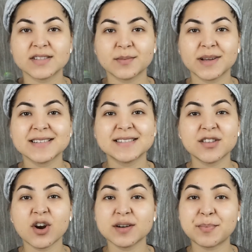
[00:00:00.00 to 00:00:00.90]
so I'm gonna
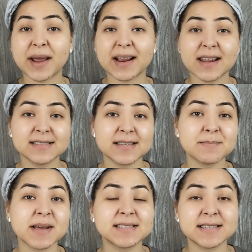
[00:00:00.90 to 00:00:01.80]
start by cleansing
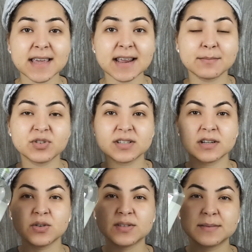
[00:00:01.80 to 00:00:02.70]
my skin. I'm just gonna
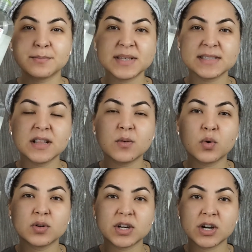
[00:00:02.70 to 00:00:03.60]
use some micellar
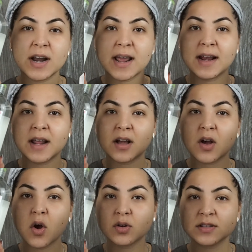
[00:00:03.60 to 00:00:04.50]
water and a
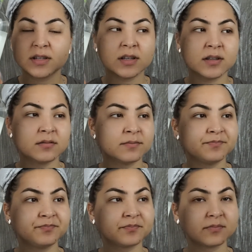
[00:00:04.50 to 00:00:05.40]
cotton